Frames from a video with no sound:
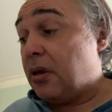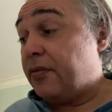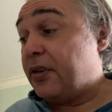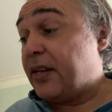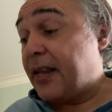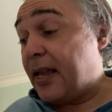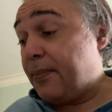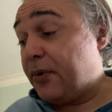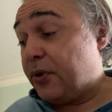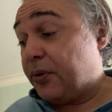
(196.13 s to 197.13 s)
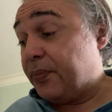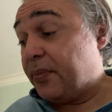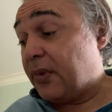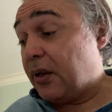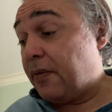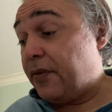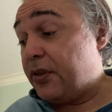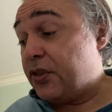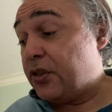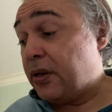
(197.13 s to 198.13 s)
The diameter of
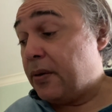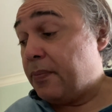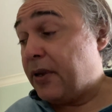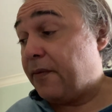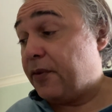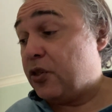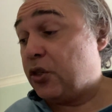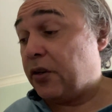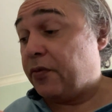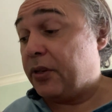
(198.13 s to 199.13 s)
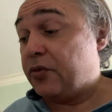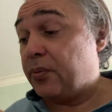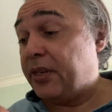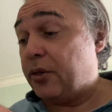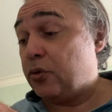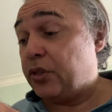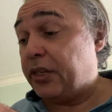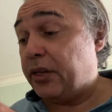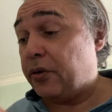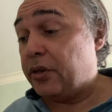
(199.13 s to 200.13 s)
this beverage cup is from here to
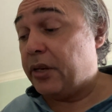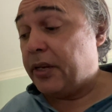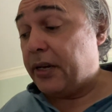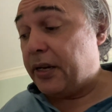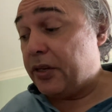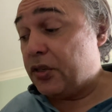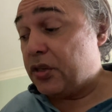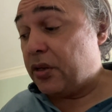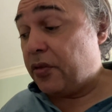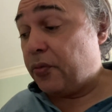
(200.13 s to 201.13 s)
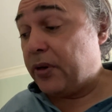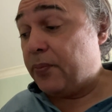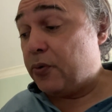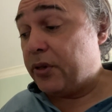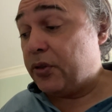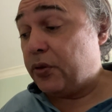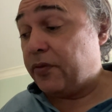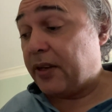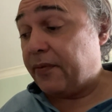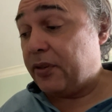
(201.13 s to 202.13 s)
here is
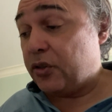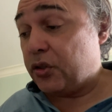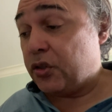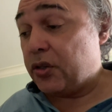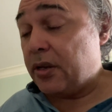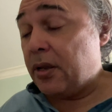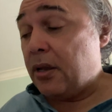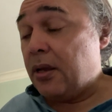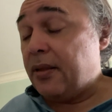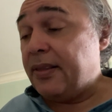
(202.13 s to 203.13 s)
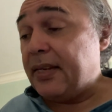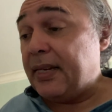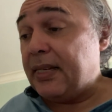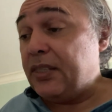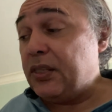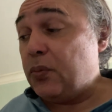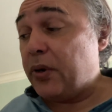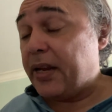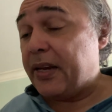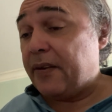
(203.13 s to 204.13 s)
3.25 inches. The easy
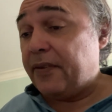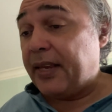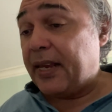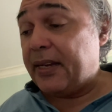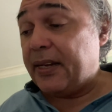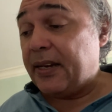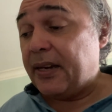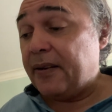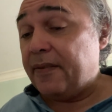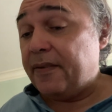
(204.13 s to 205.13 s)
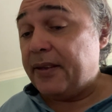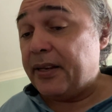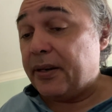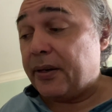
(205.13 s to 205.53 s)
way of getting the